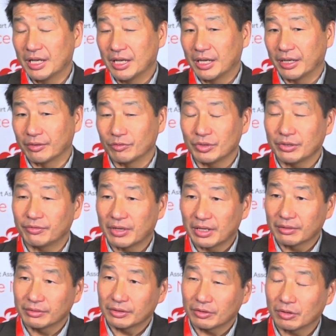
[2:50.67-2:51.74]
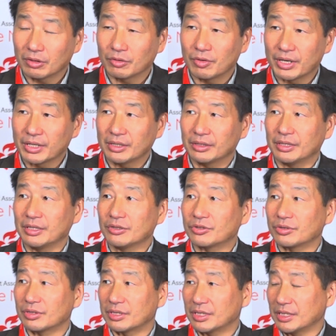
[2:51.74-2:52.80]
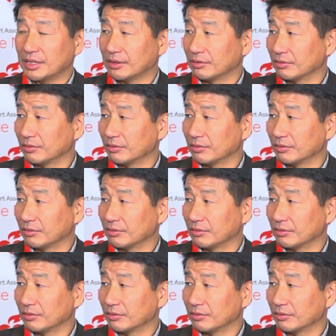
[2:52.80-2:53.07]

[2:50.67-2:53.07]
And we found quite interesting